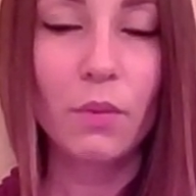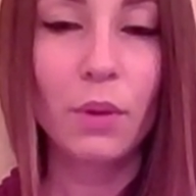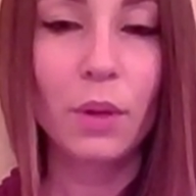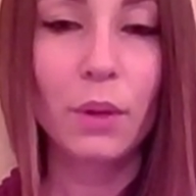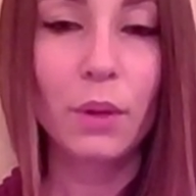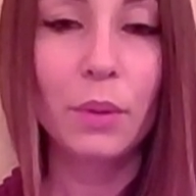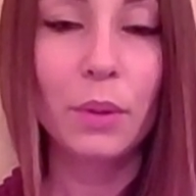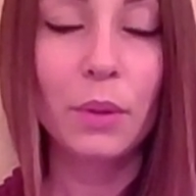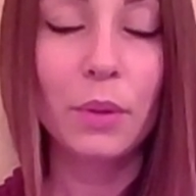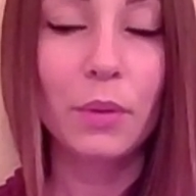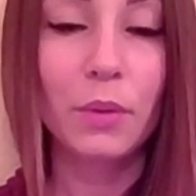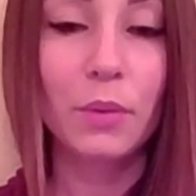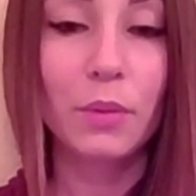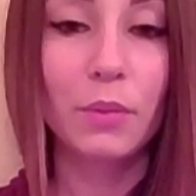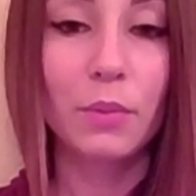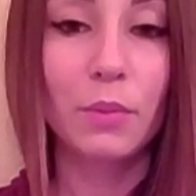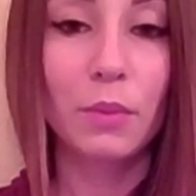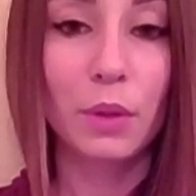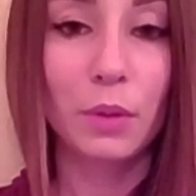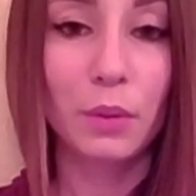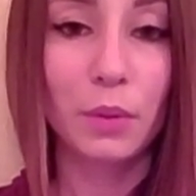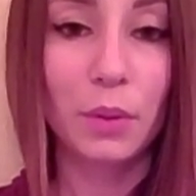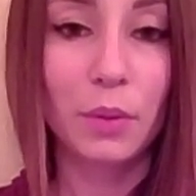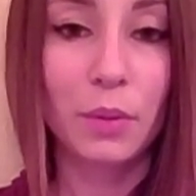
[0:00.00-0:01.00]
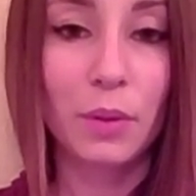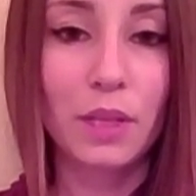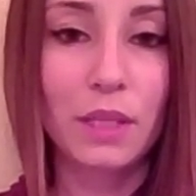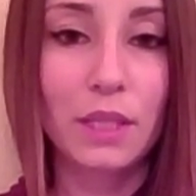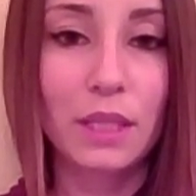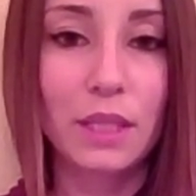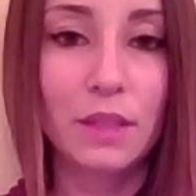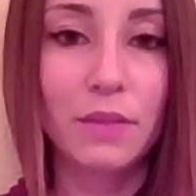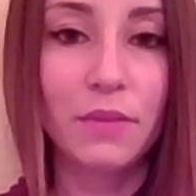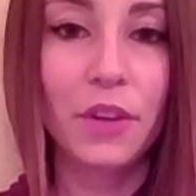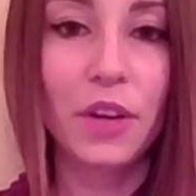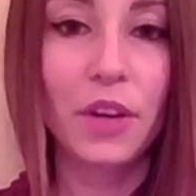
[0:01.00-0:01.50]
When
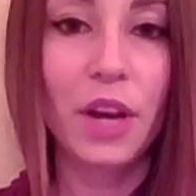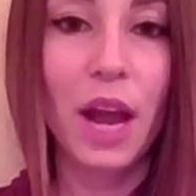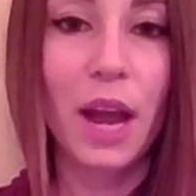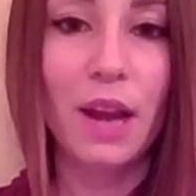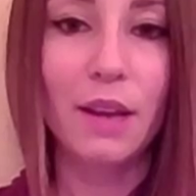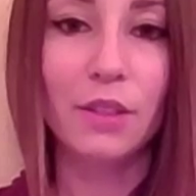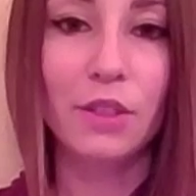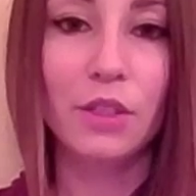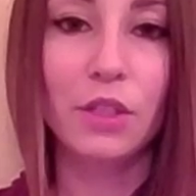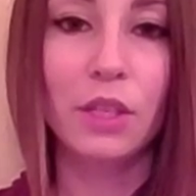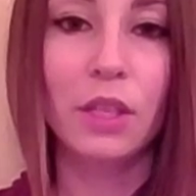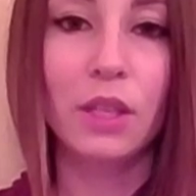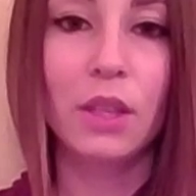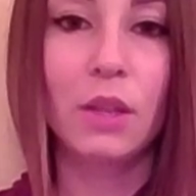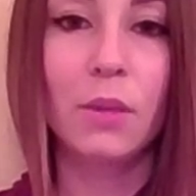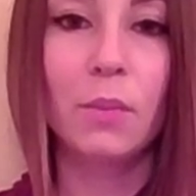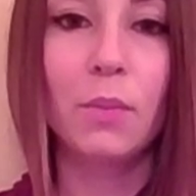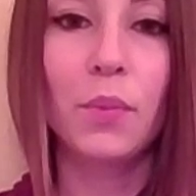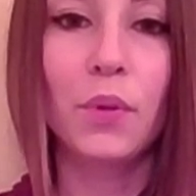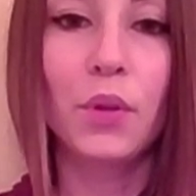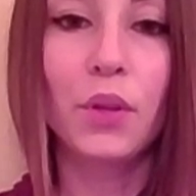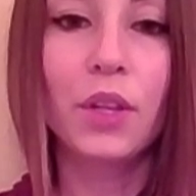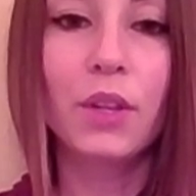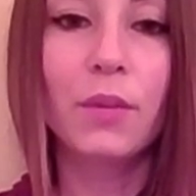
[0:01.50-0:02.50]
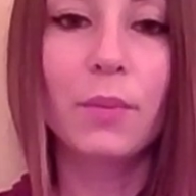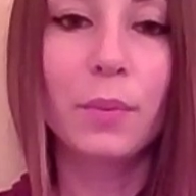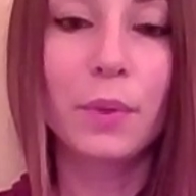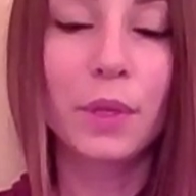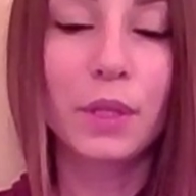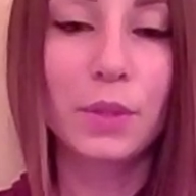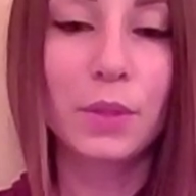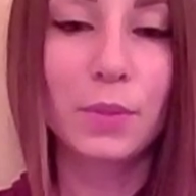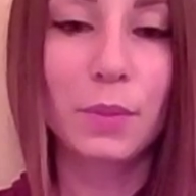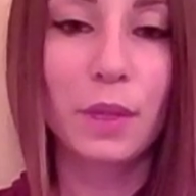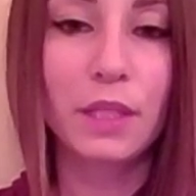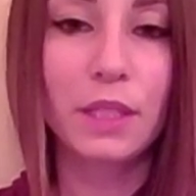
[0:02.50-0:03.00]
requesting for action, the bulk of
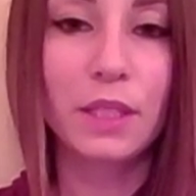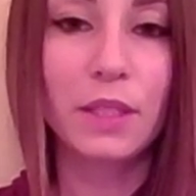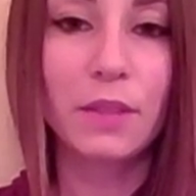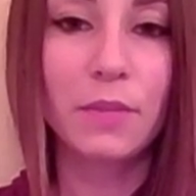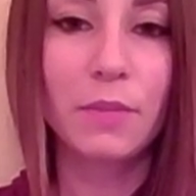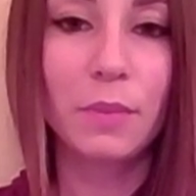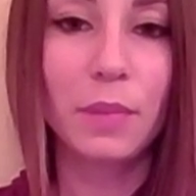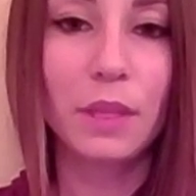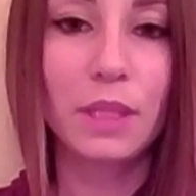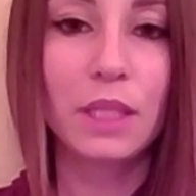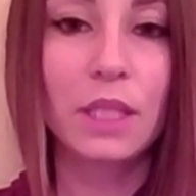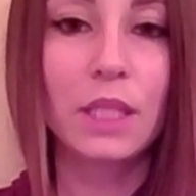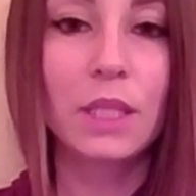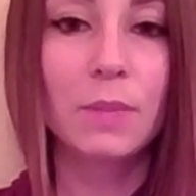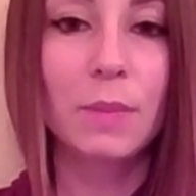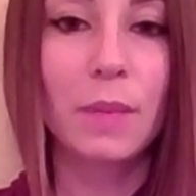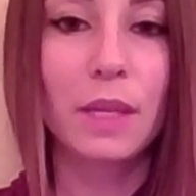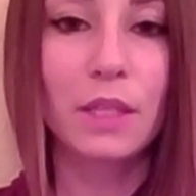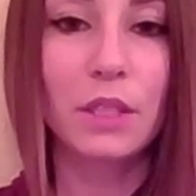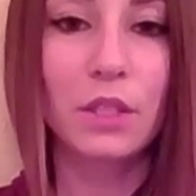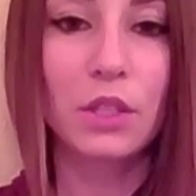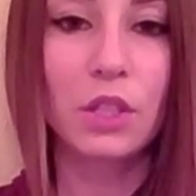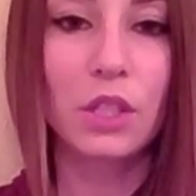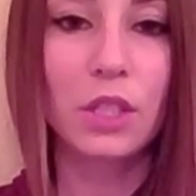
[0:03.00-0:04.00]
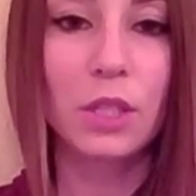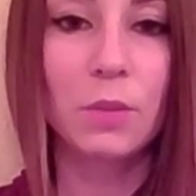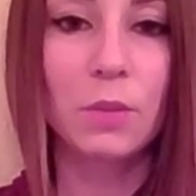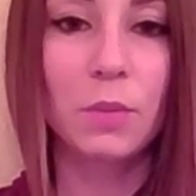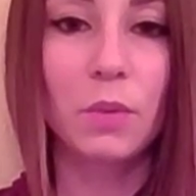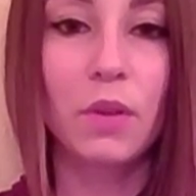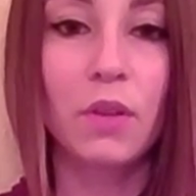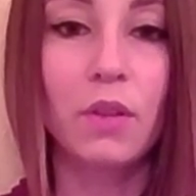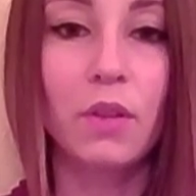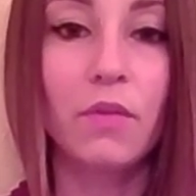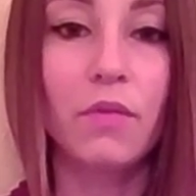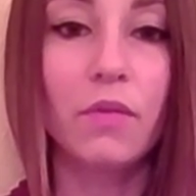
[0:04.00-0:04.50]
persuasive business messages
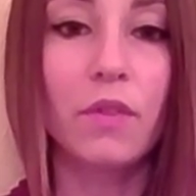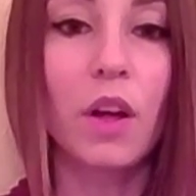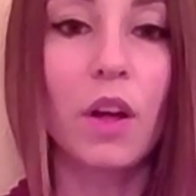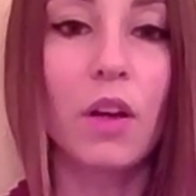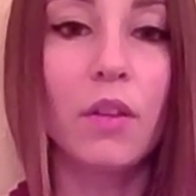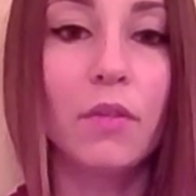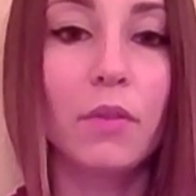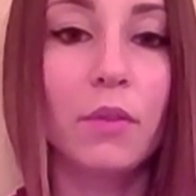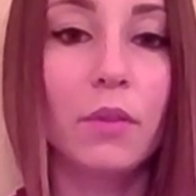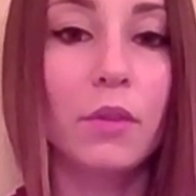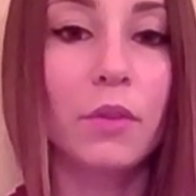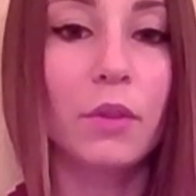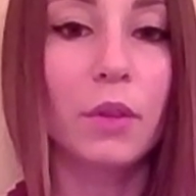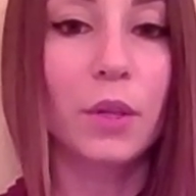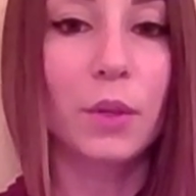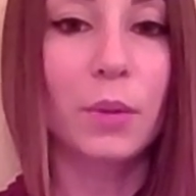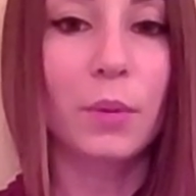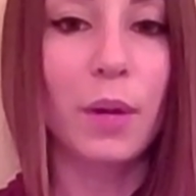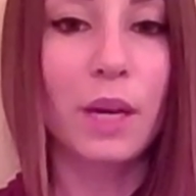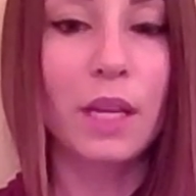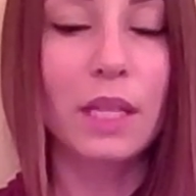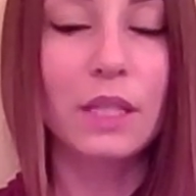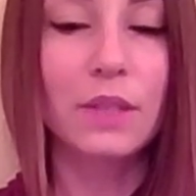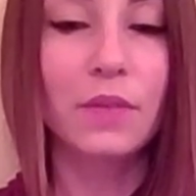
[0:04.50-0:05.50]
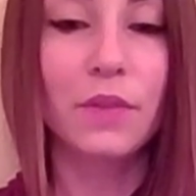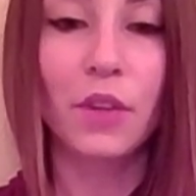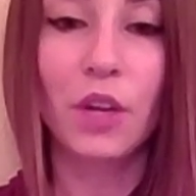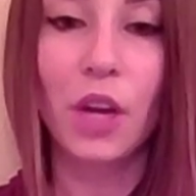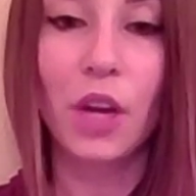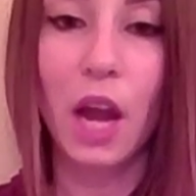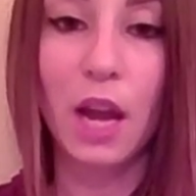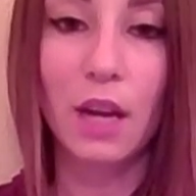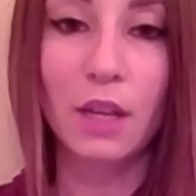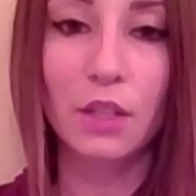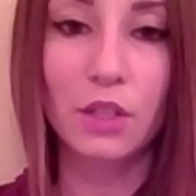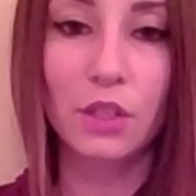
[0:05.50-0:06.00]
will involve requests for
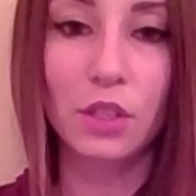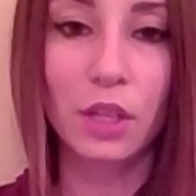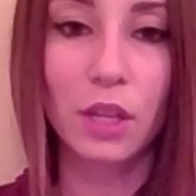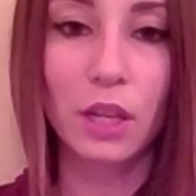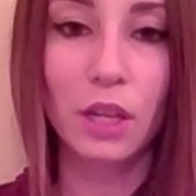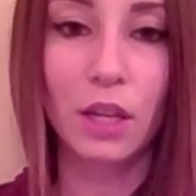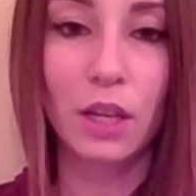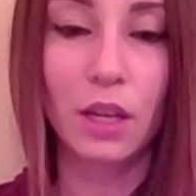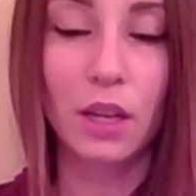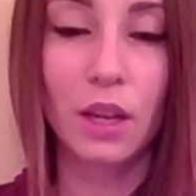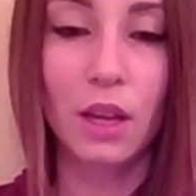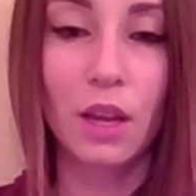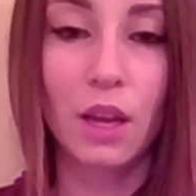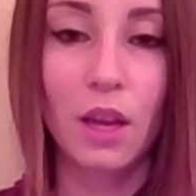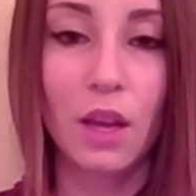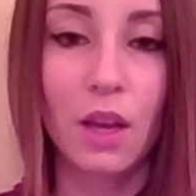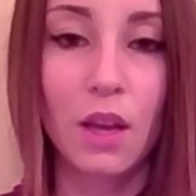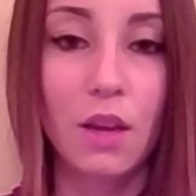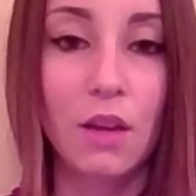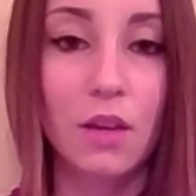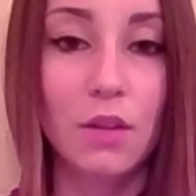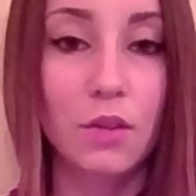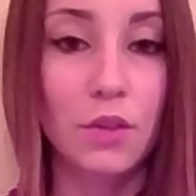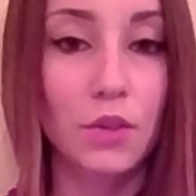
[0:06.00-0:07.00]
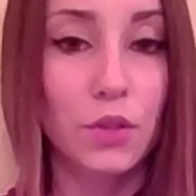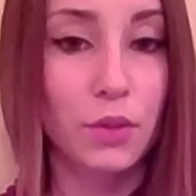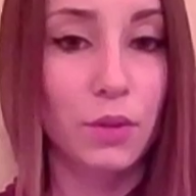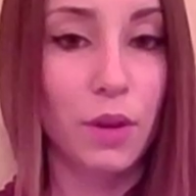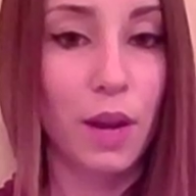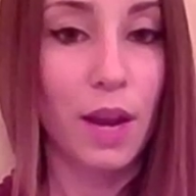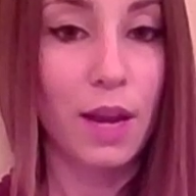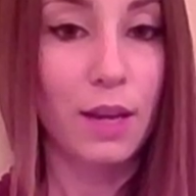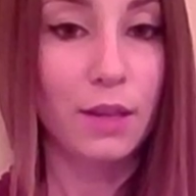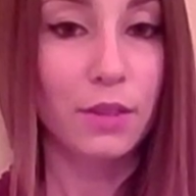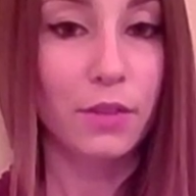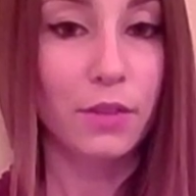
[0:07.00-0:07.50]
action,
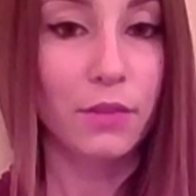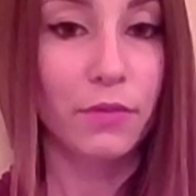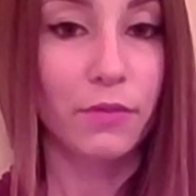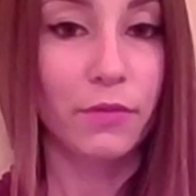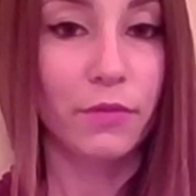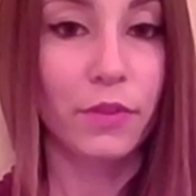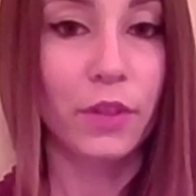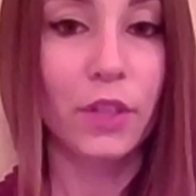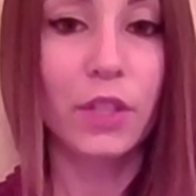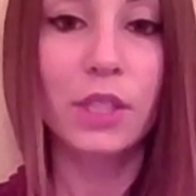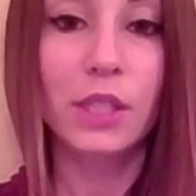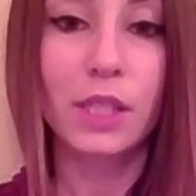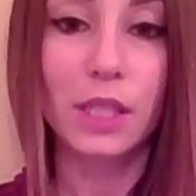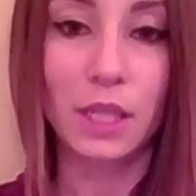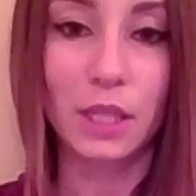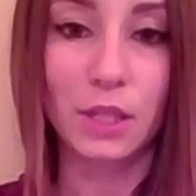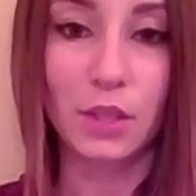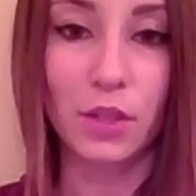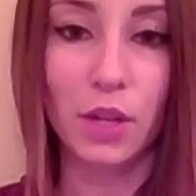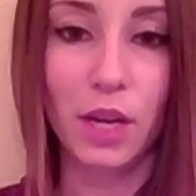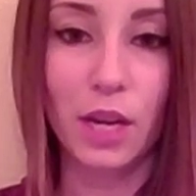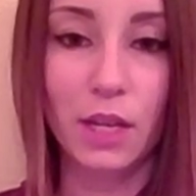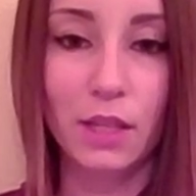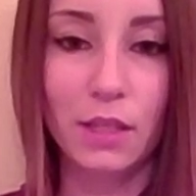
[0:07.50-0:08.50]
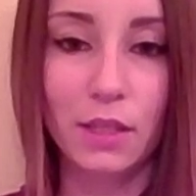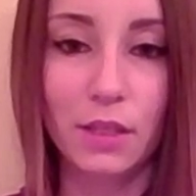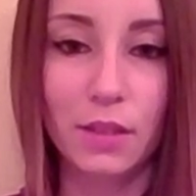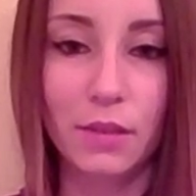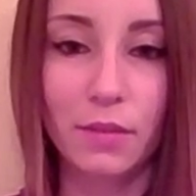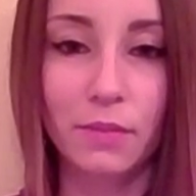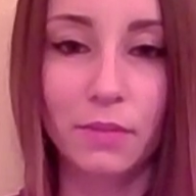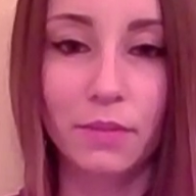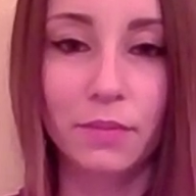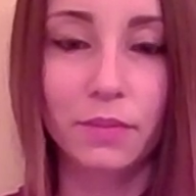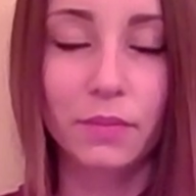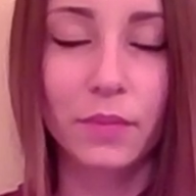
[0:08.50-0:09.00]
direct versus
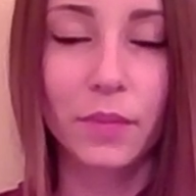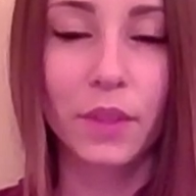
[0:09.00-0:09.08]
indirect.